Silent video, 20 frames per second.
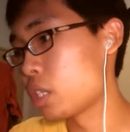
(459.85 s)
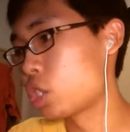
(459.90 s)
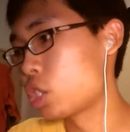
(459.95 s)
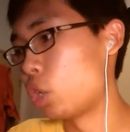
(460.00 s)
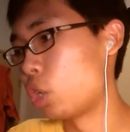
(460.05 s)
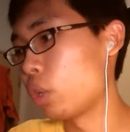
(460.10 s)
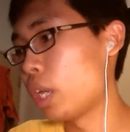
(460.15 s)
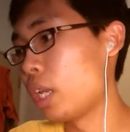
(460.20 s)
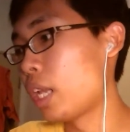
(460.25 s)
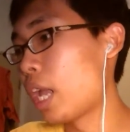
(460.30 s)

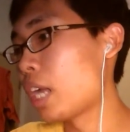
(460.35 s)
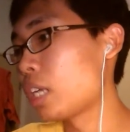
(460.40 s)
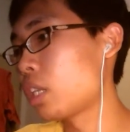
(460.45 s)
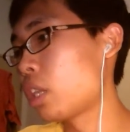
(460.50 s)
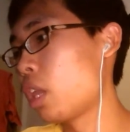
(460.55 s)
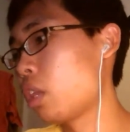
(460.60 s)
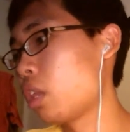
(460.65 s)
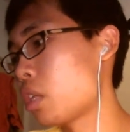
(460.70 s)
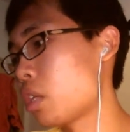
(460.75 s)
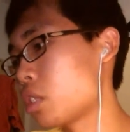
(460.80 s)
be
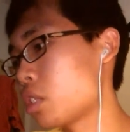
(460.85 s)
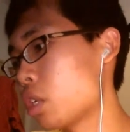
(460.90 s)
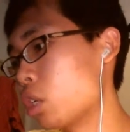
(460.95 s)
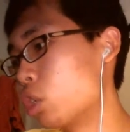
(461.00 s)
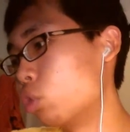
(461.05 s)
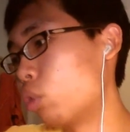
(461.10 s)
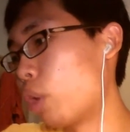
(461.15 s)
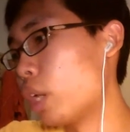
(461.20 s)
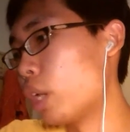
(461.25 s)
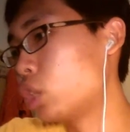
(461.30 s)
Deathstroke, and I
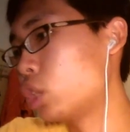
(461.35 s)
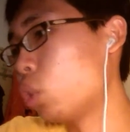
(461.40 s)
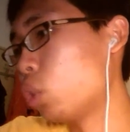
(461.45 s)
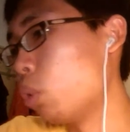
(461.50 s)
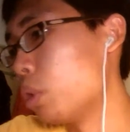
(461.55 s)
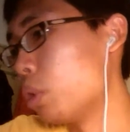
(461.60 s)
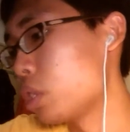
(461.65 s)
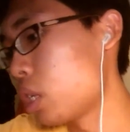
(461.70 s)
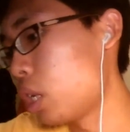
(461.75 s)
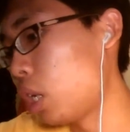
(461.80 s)
think that's a
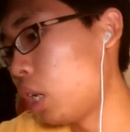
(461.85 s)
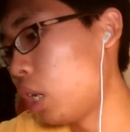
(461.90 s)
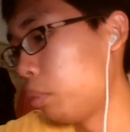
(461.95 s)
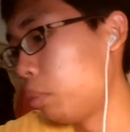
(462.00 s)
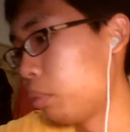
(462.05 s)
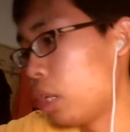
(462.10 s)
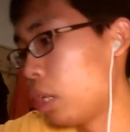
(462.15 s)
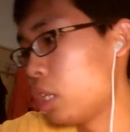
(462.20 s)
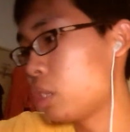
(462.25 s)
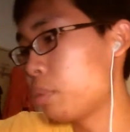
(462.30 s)
great
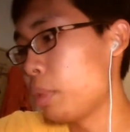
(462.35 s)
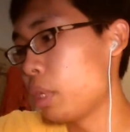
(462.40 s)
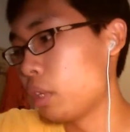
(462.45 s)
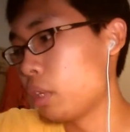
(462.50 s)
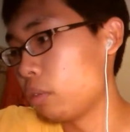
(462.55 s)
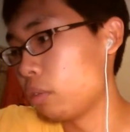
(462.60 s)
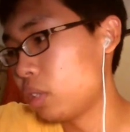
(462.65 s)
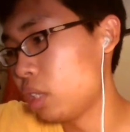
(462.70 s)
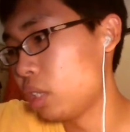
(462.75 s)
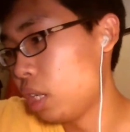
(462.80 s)
choice.
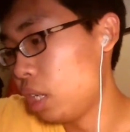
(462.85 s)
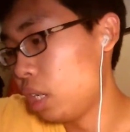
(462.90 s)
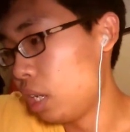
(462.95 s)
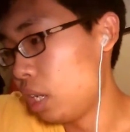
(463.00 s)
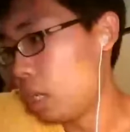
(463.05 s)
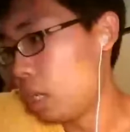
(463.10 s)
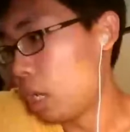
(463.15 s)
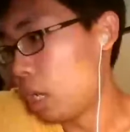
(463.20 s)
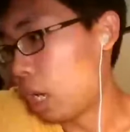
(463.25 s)
It's been